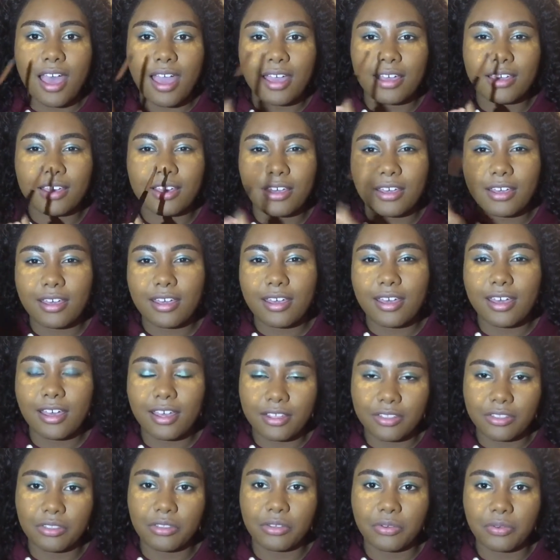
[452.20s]
I
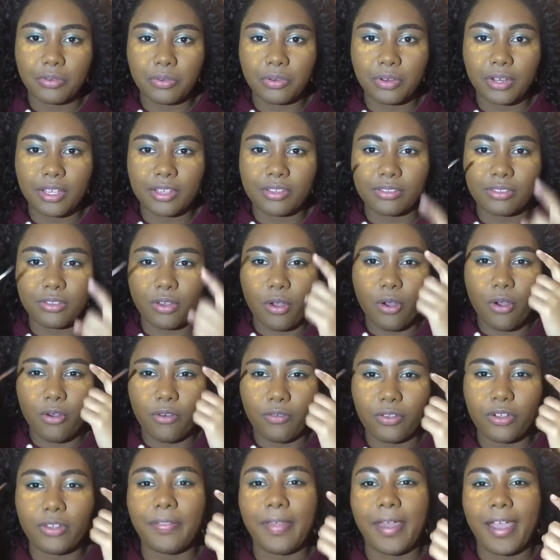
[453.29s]
cut the crease
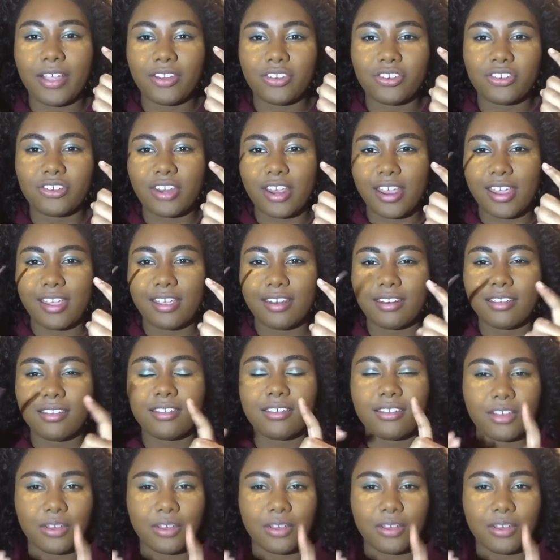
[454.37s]
over that shade.